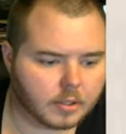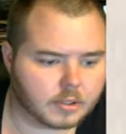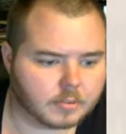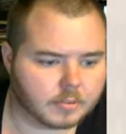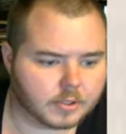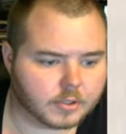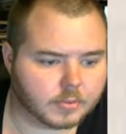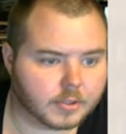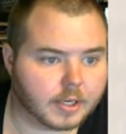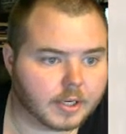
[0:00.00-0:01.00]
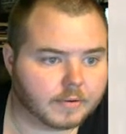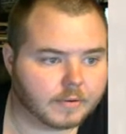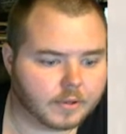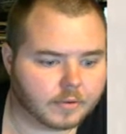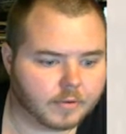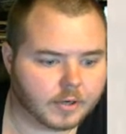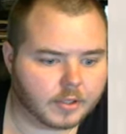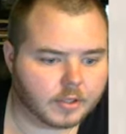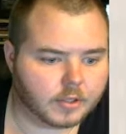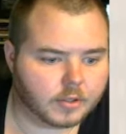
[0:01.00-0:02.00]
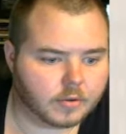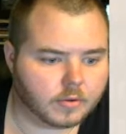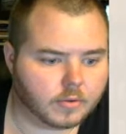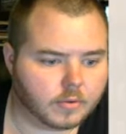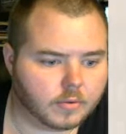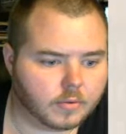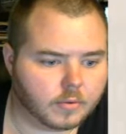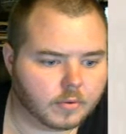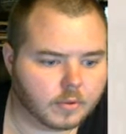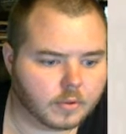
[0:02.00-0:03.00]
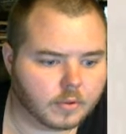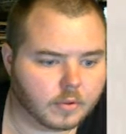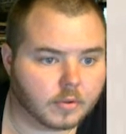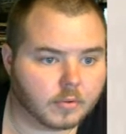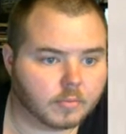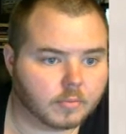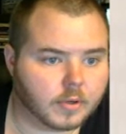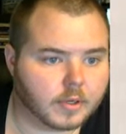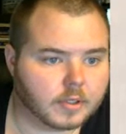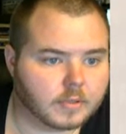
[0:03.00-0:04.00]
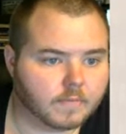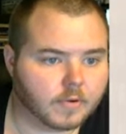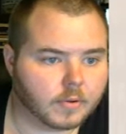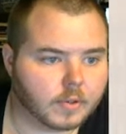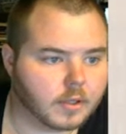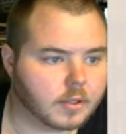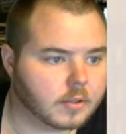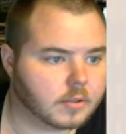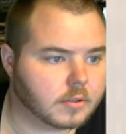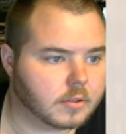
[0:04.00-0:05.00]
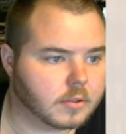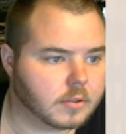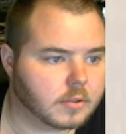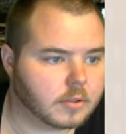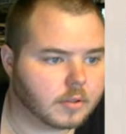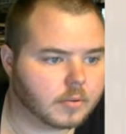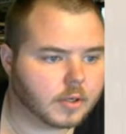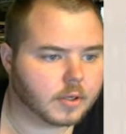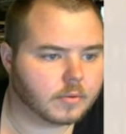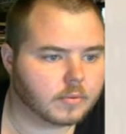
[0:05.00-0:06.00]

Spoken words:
Let's make sure we got everything ran to you. I need some phone lines. There we go.